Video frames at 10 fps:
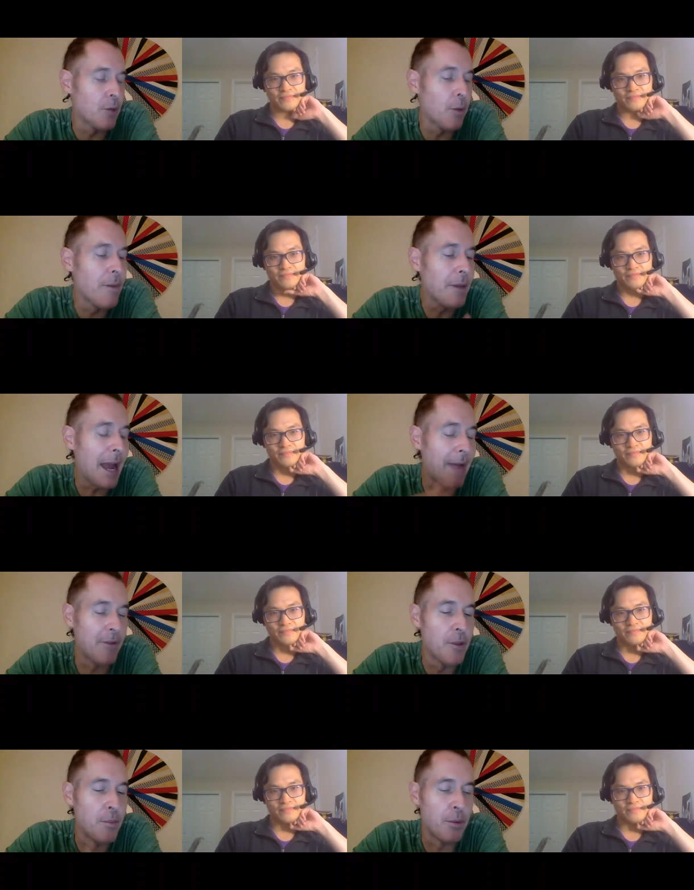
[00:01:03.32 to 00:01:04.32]
Speaker 1: one thing I have in the
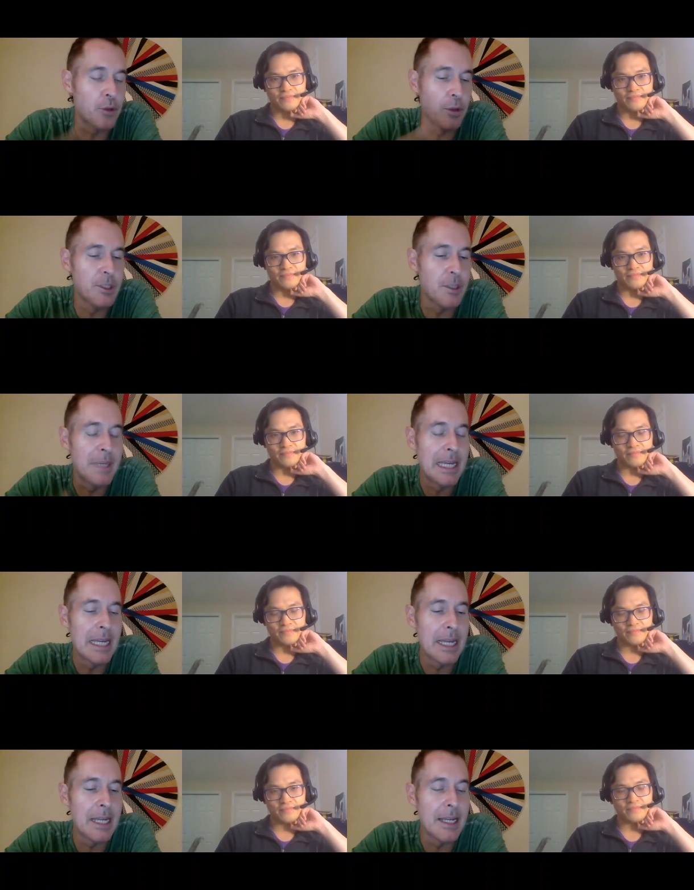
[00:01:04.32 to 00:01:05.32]
book towards the
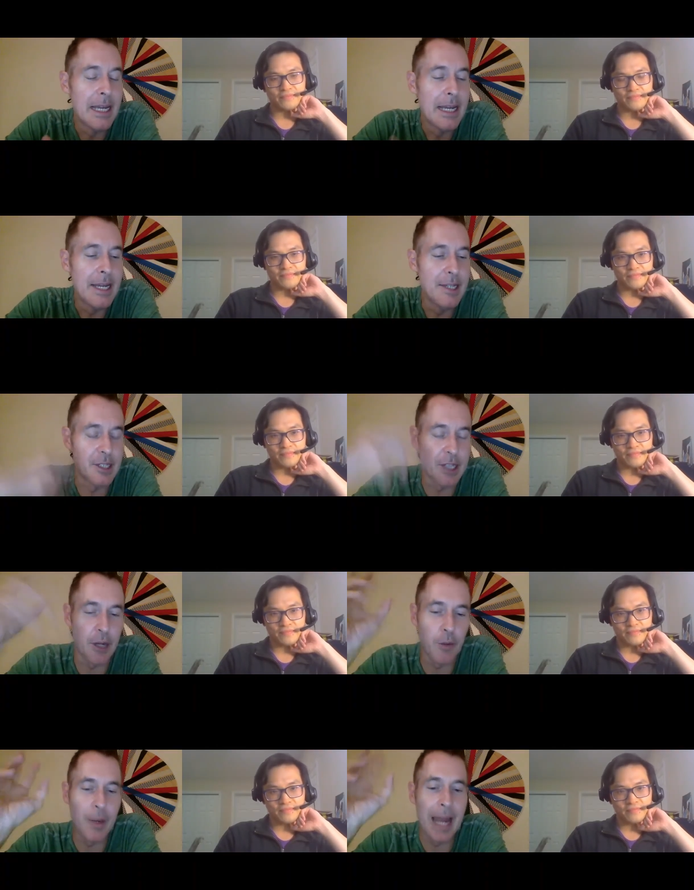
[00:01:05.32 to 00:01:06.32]
beginning is this like
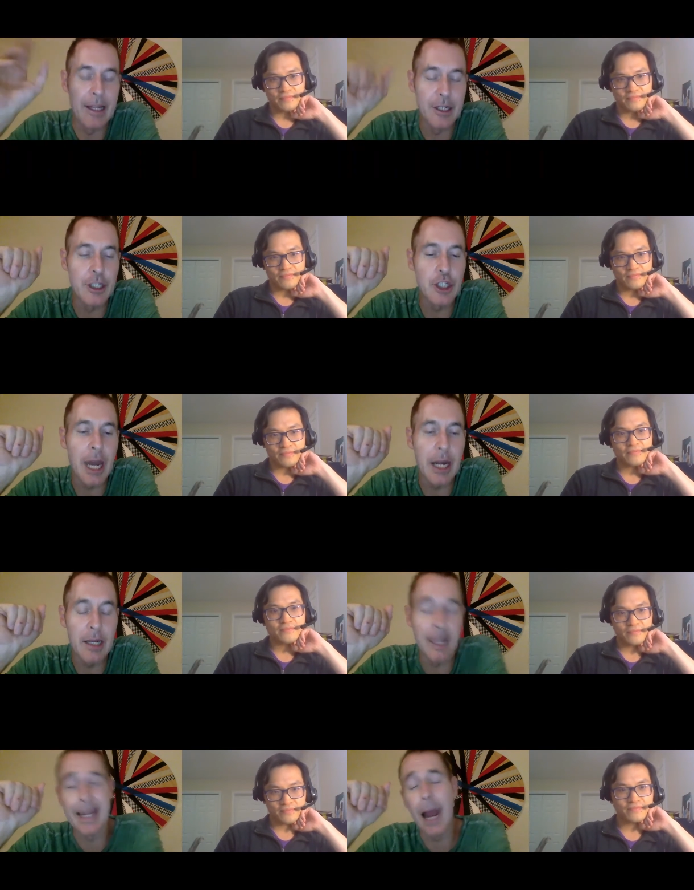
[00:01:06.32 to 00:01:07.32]
reality check. Like
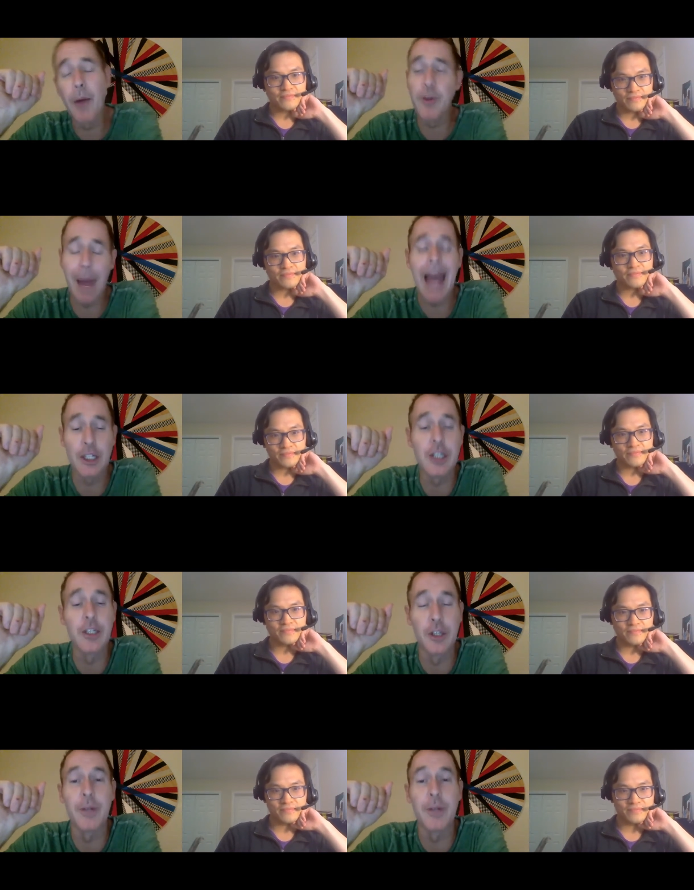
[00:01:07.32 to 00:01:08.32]
how are you actually
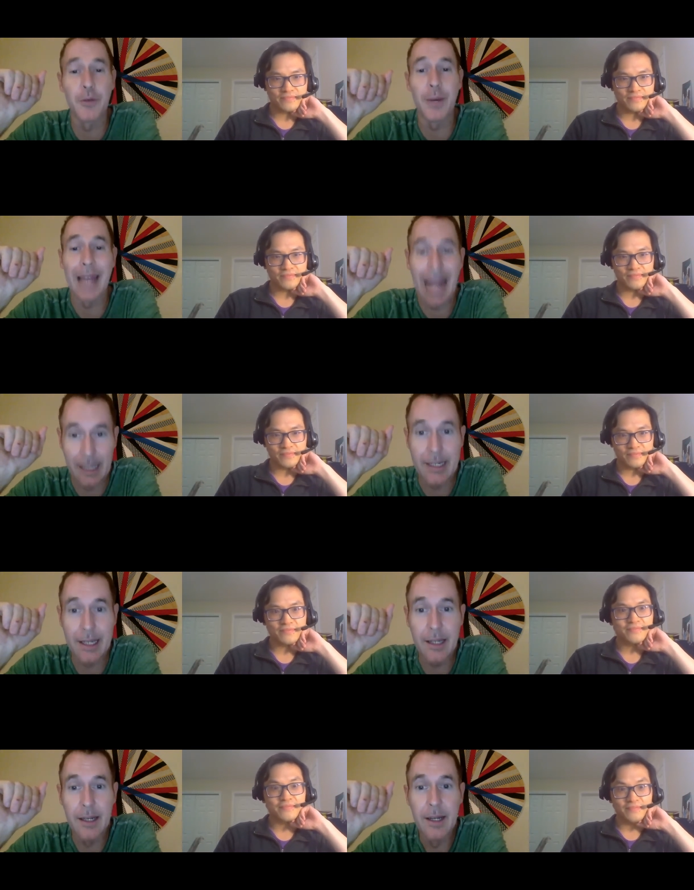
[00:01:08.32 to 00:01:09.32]
doing in reality
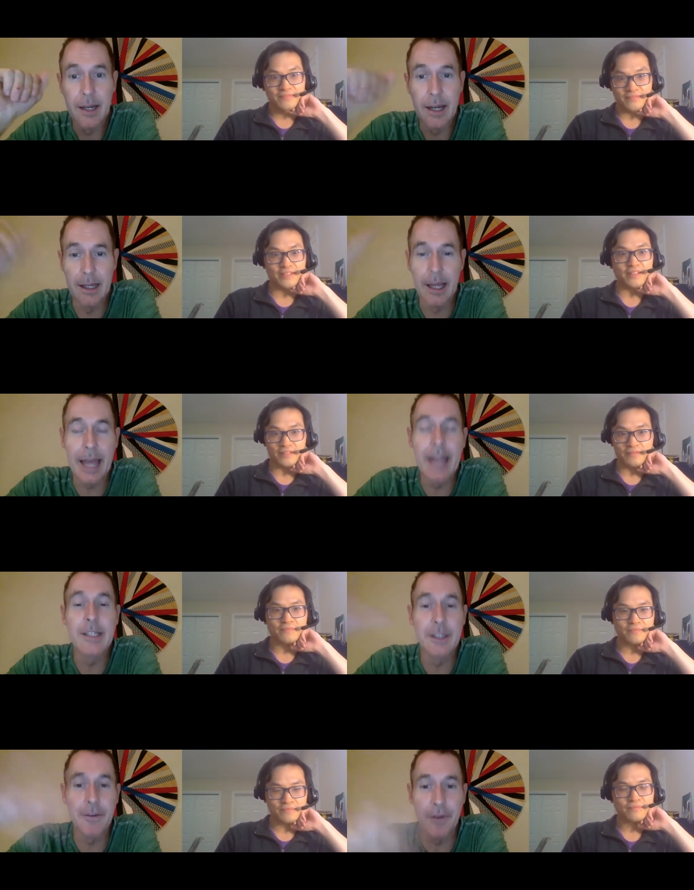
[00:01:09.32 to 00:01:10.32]
in like yeah. eight
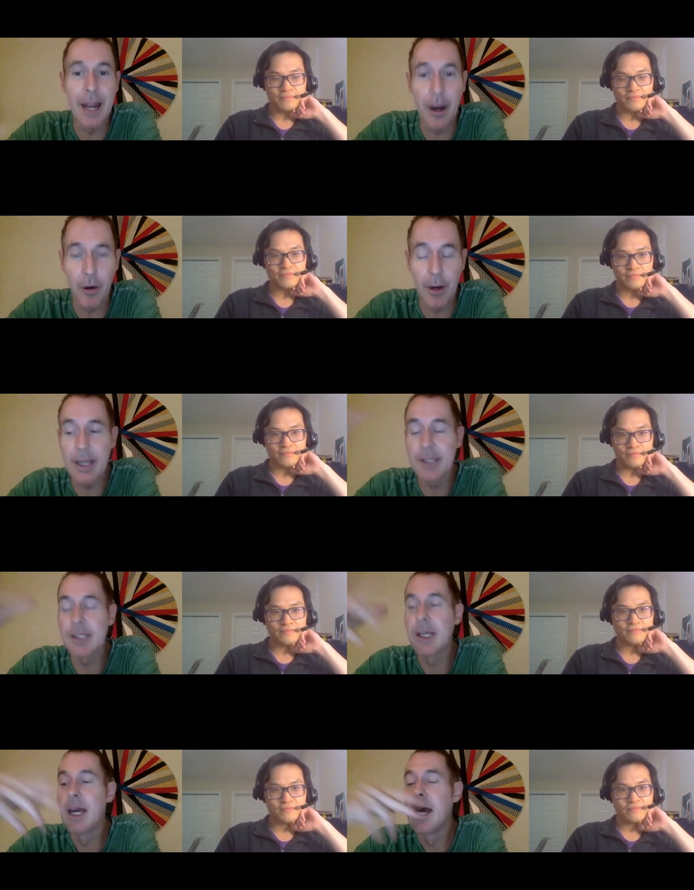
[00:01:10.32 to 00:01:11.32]
different areas?
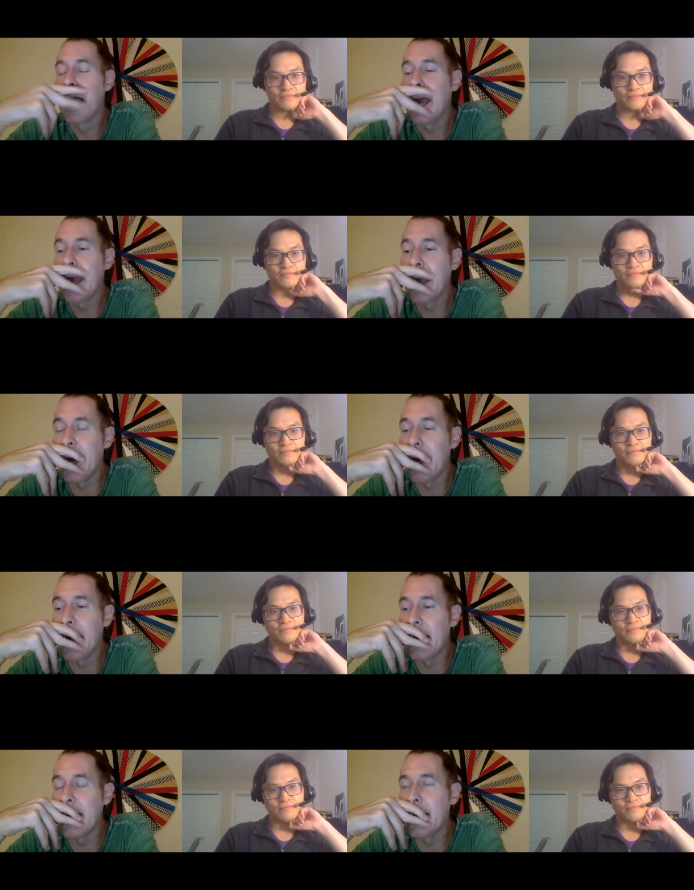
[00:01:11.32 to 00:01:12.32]

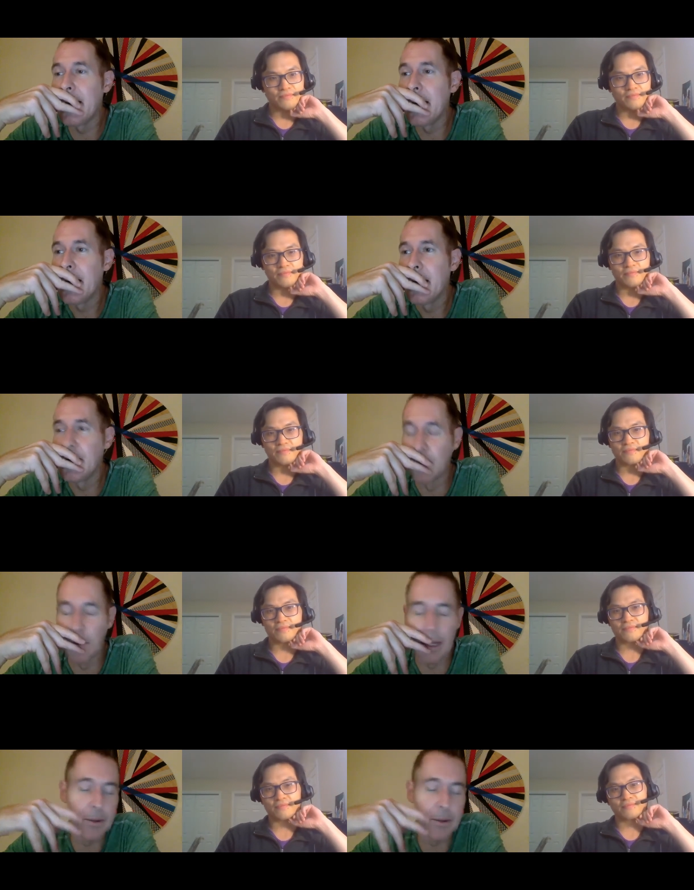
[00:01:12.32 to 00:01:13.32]
And you know,
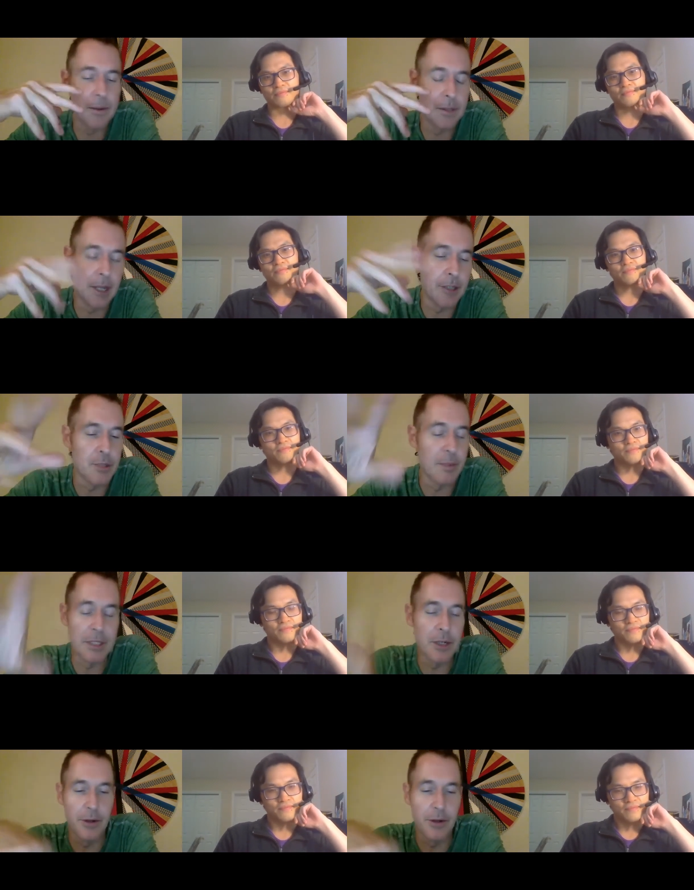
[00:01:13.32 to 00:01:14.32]
like not just
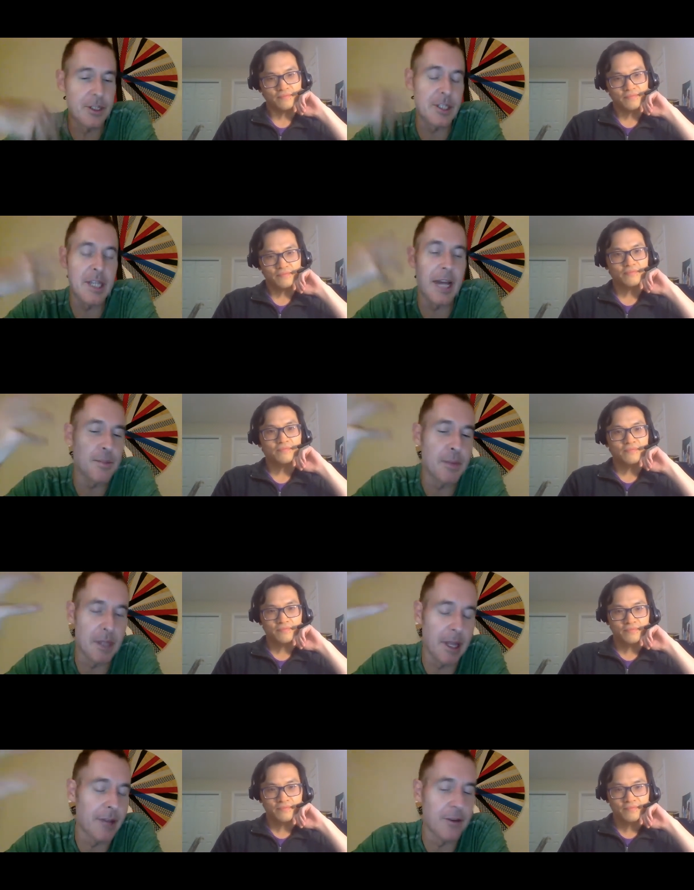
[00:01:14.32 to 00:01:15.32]
material success, but
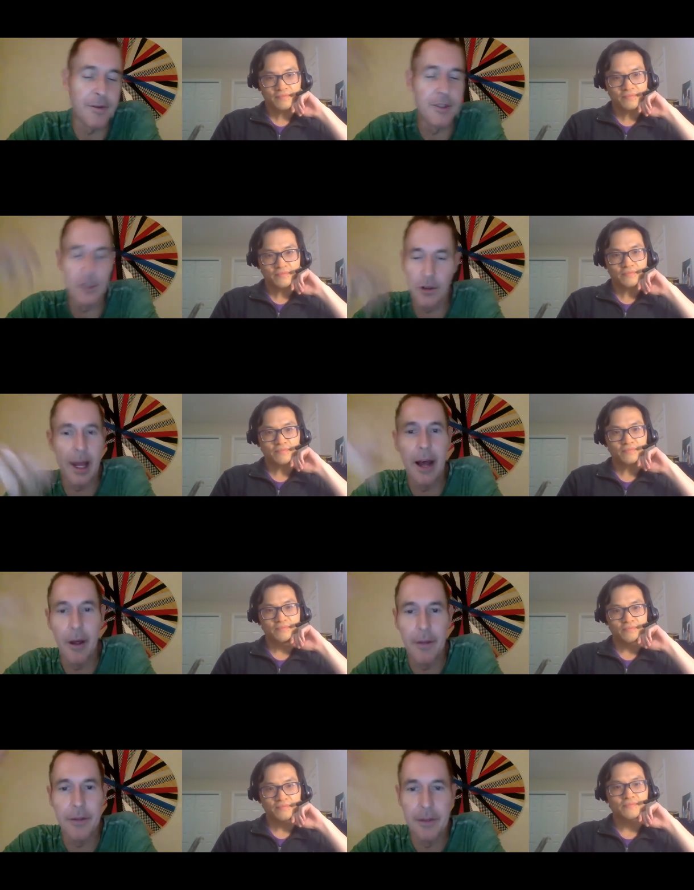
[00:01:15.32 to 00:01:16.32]
like your physical health
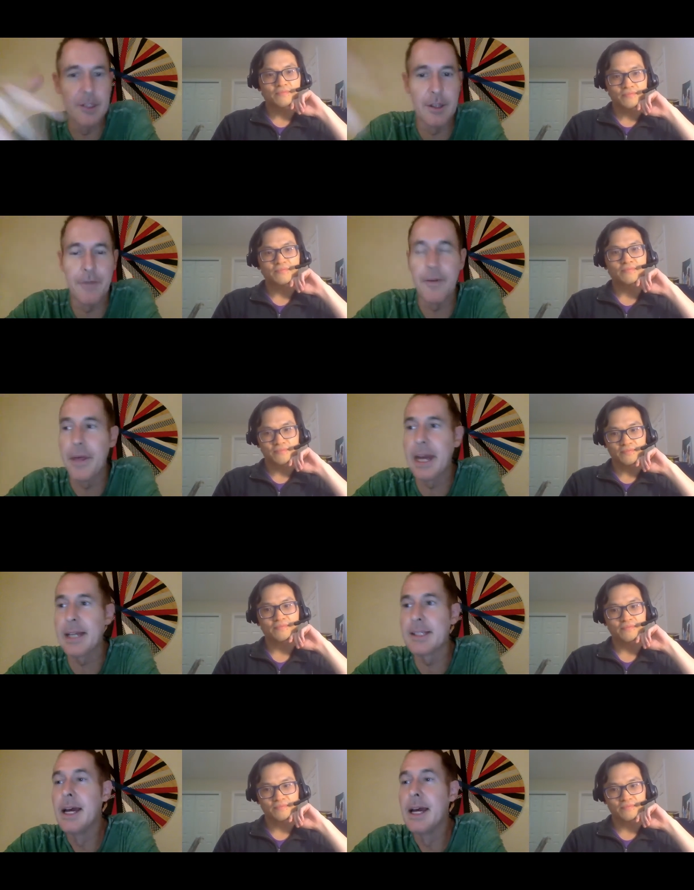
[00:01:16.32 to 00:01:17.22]
and these different things.